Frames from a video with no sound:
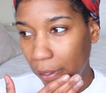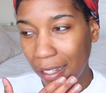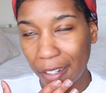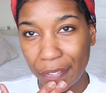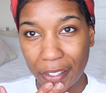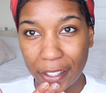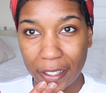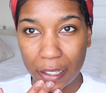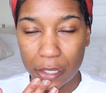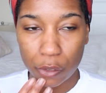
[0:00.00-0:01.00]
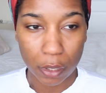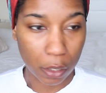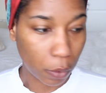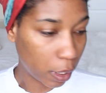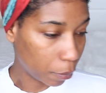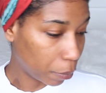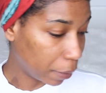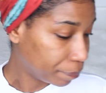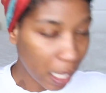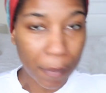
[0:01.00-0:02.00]
I gotta figure it out. It's really annoying.
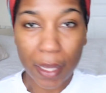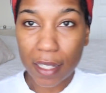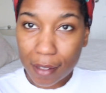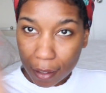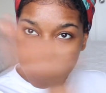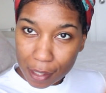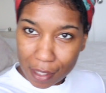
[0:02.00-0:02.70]
But anyway, let's get this